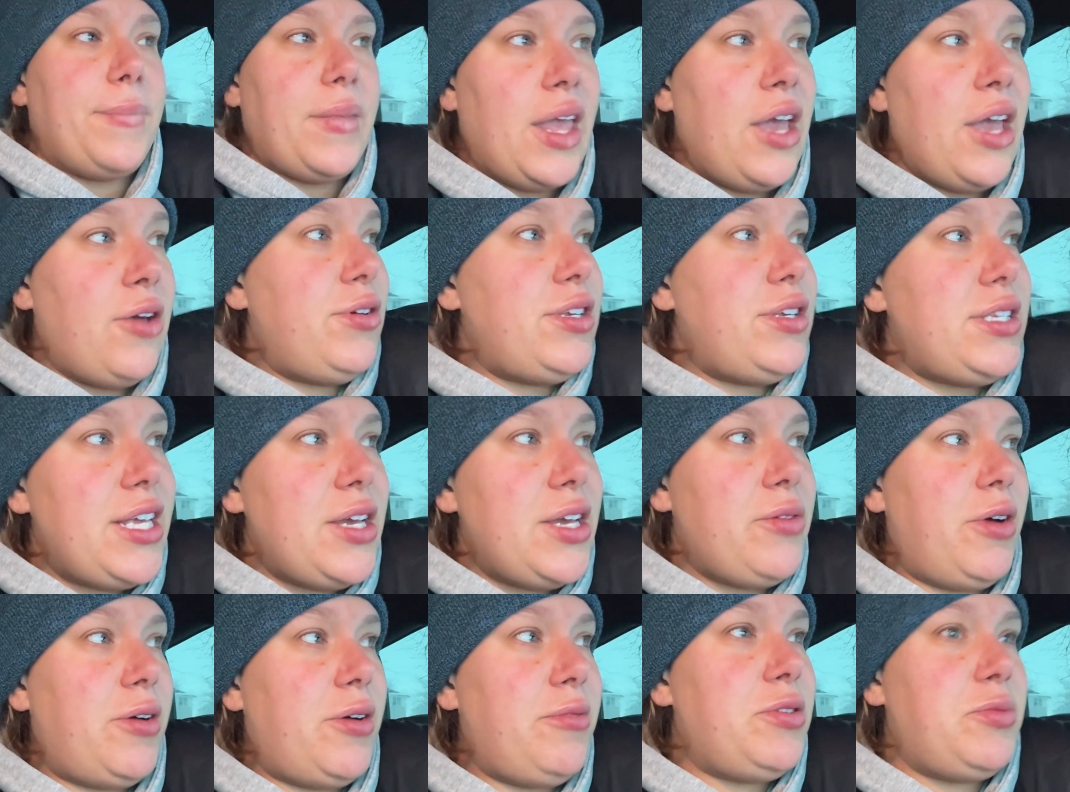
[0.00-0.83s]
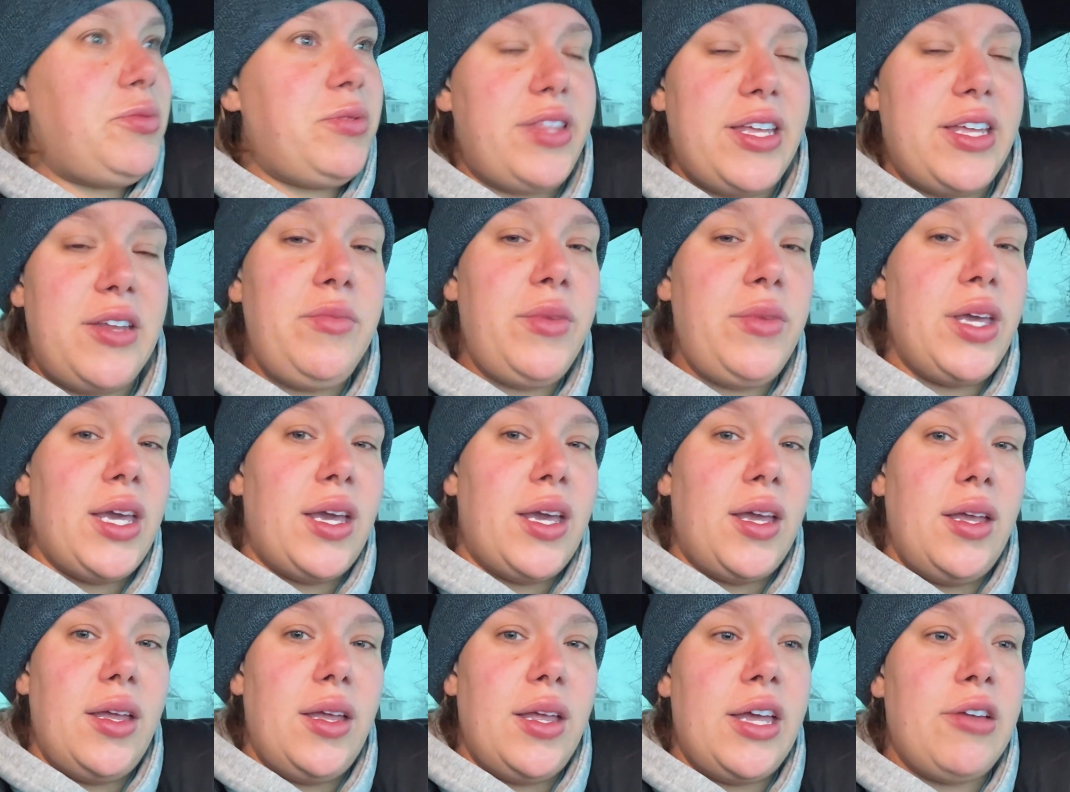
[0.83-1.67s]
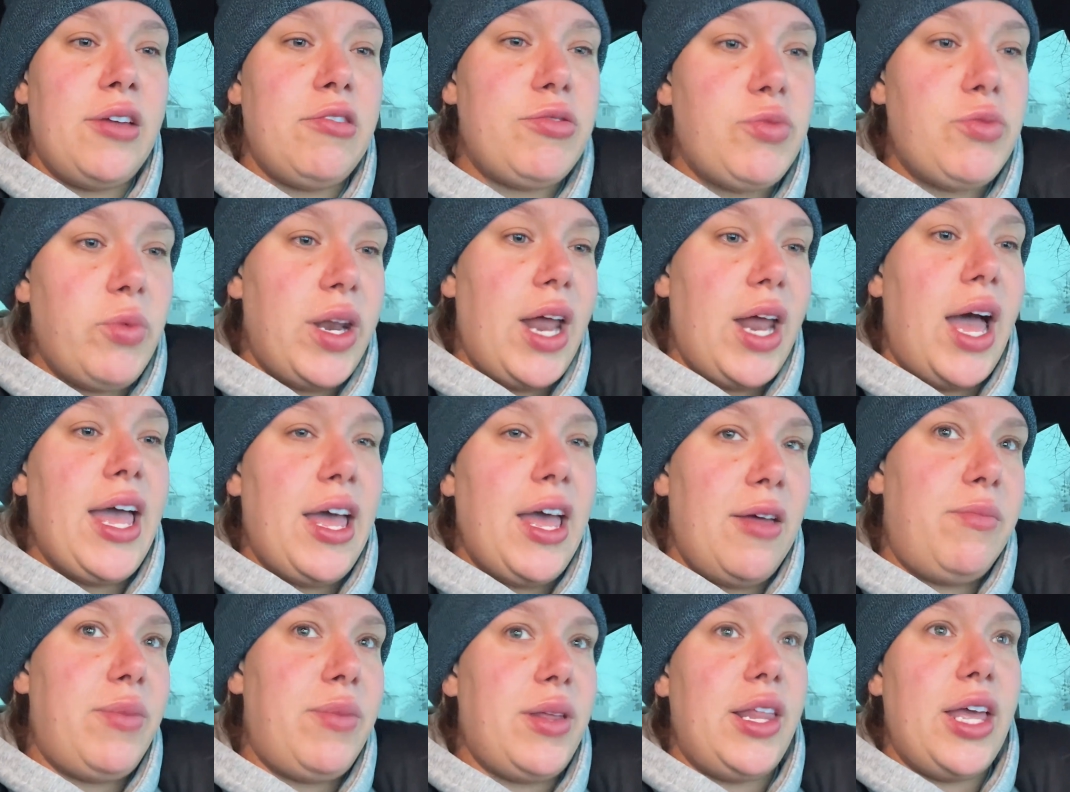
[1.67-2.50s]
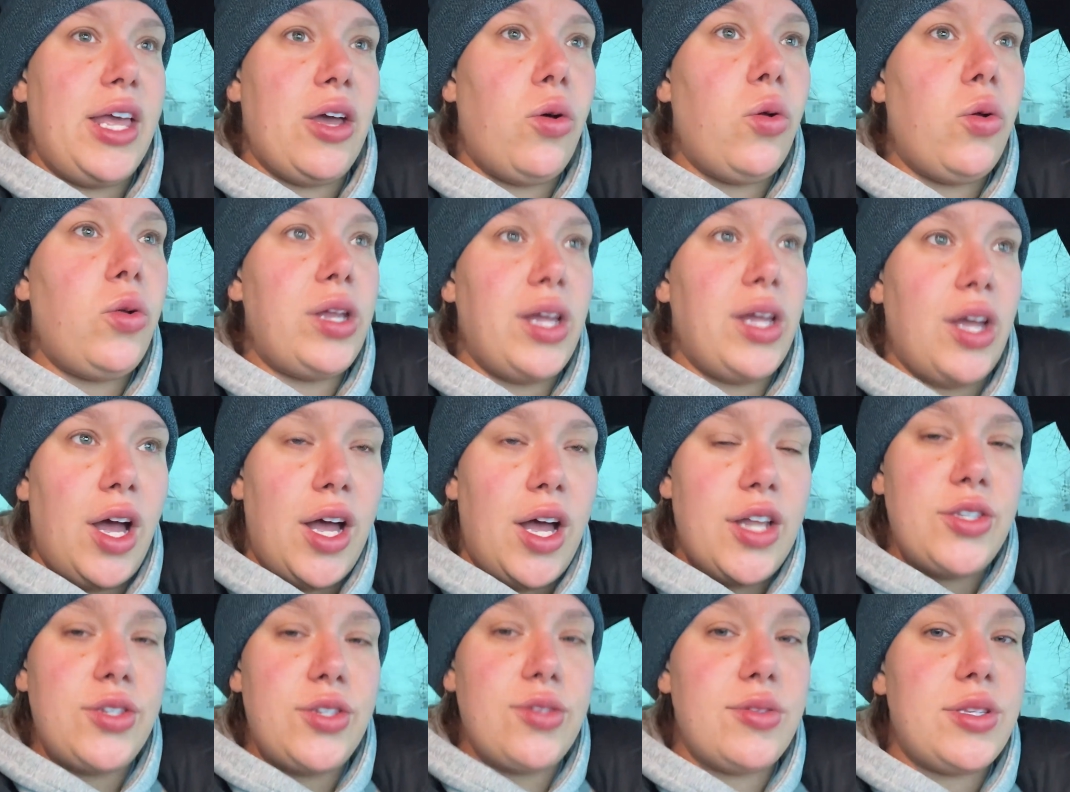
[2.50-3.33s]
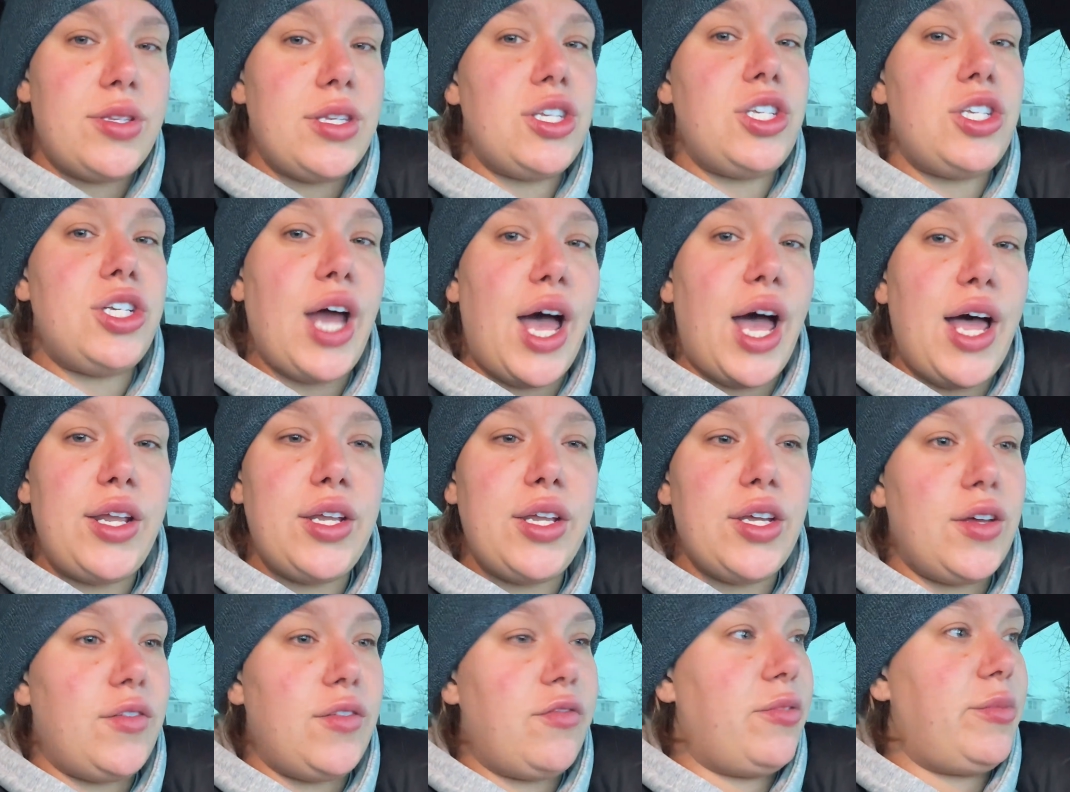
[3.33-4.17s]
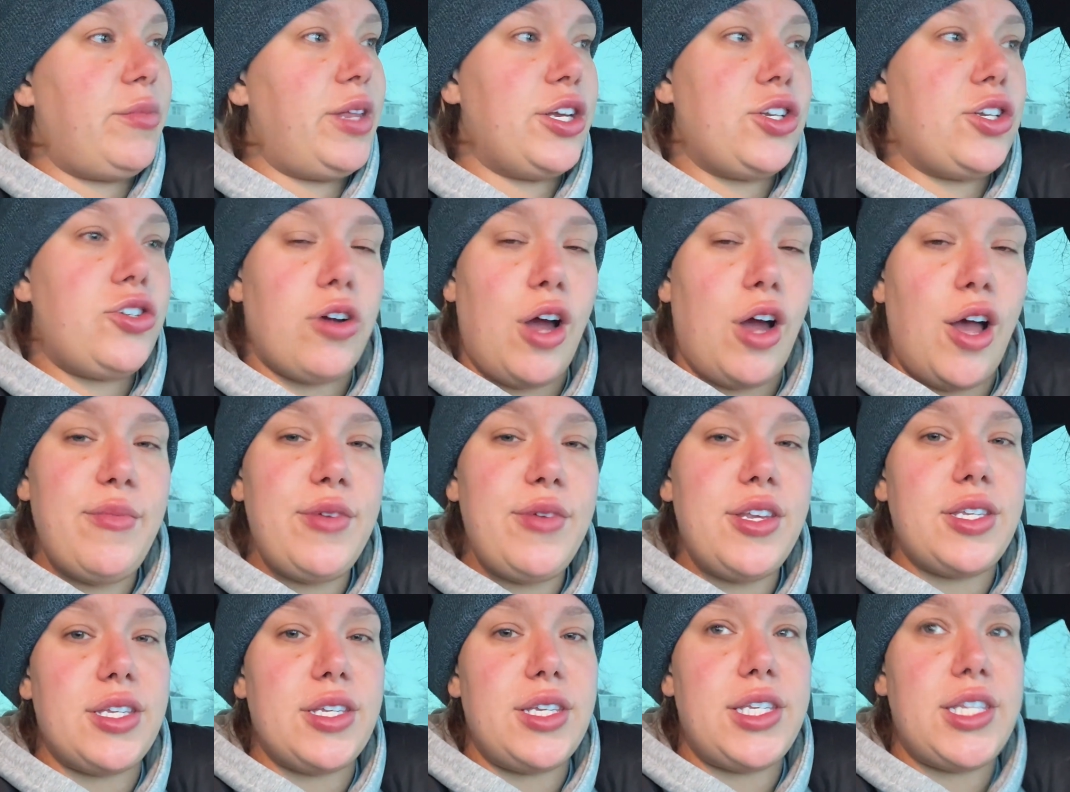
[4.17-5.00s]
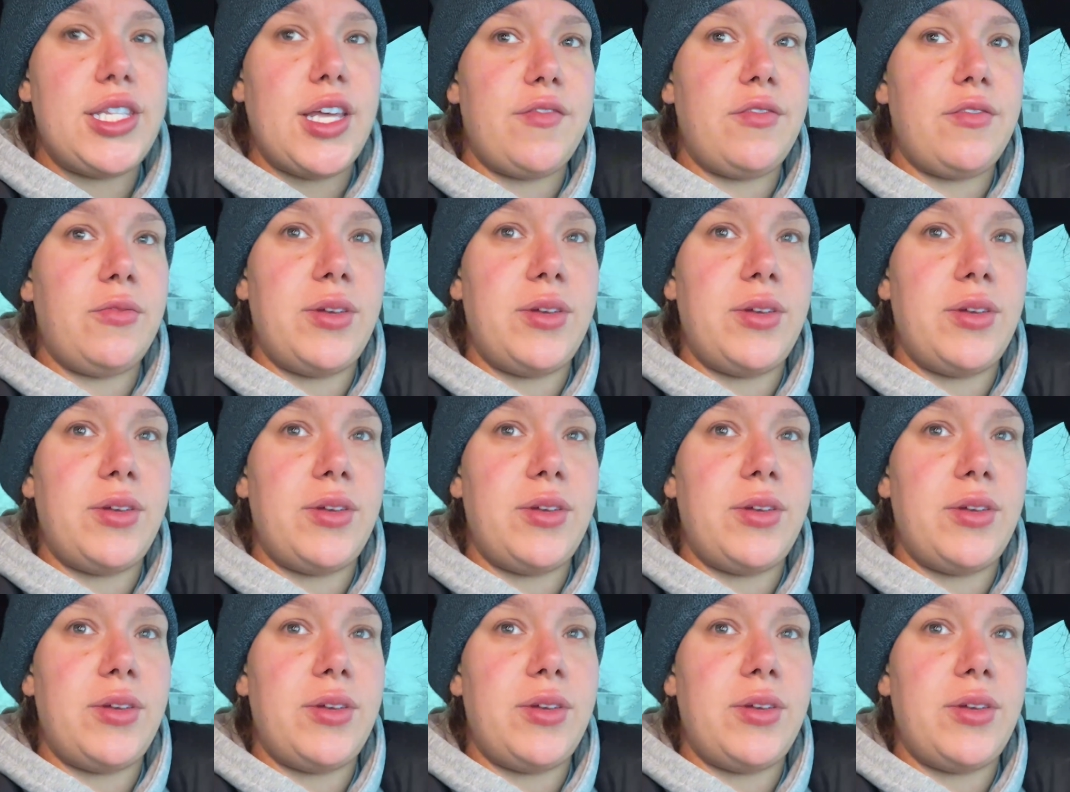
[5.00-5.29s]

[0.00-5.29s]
It was like what was within me. It was what I had been like holding on to since childhood from like traumas and stuff.